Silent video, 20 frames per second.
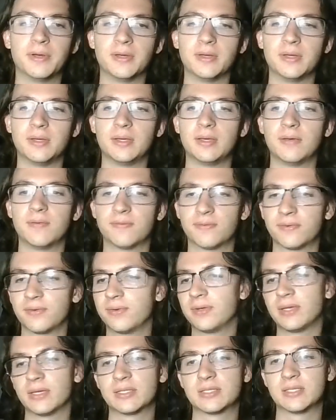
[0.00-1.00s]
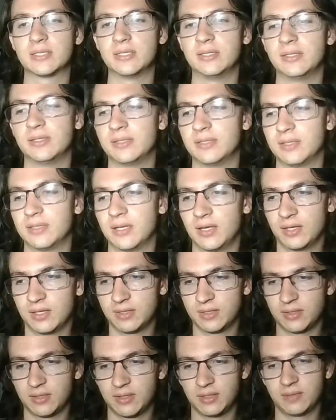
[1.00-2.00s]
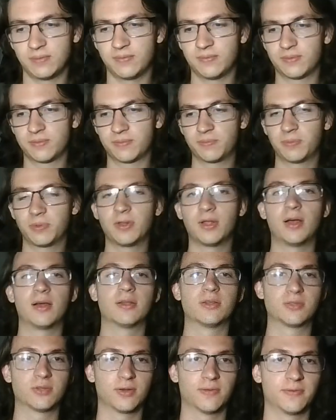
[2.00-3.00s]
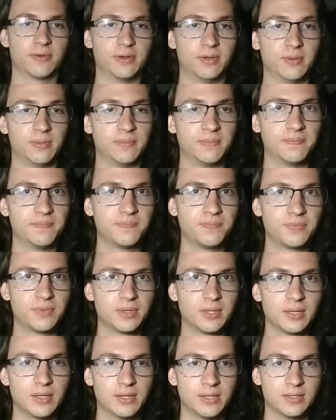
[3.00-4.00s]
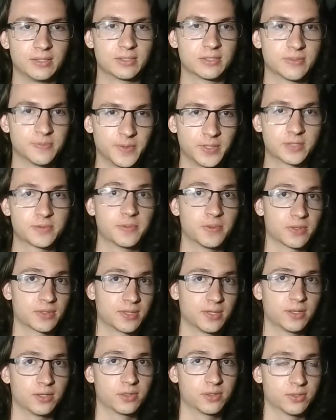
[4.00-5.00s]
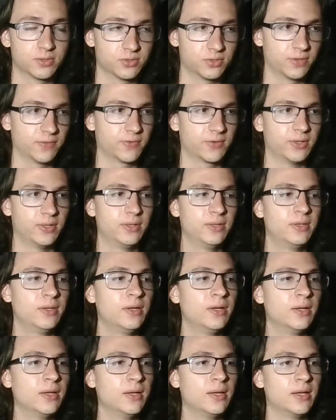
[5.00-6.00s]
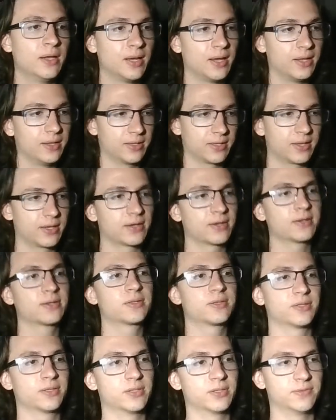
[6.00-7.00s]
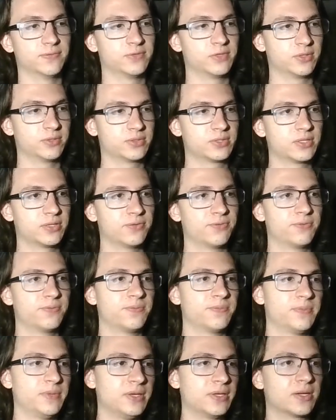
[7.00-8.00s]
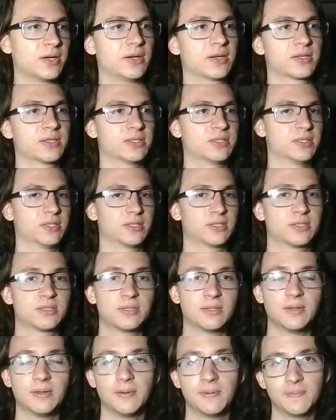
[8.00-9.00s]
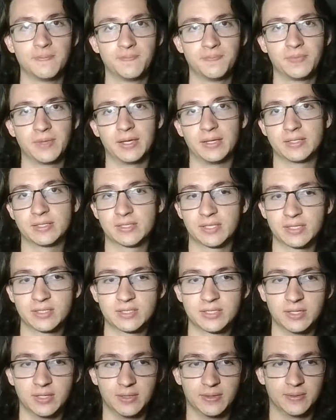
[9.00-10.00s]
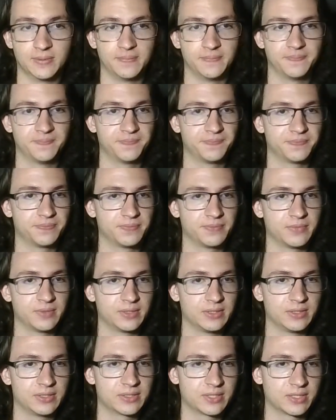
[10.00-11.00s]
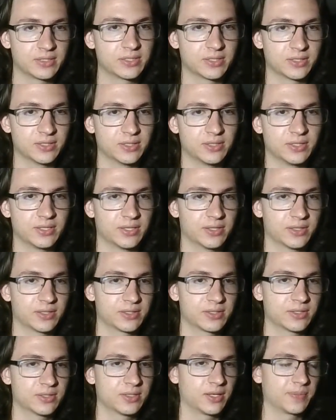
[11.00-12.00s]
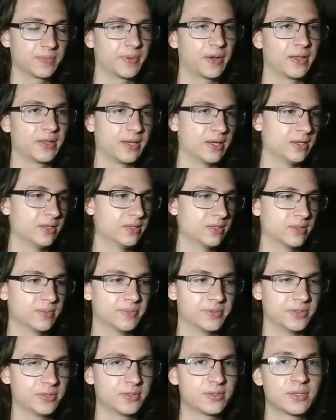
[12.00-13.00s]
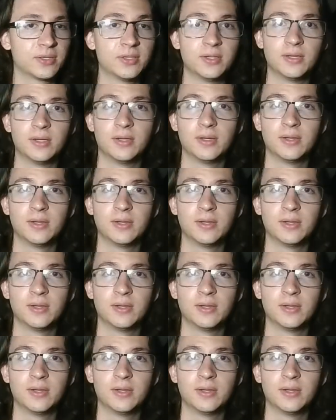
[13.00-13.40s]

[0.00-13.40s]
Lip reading: but it really isn't plot driven. It's much more character driven. And the character of Joseph Peacock is just, it's such a, he's such a good character. Like by the end of the book,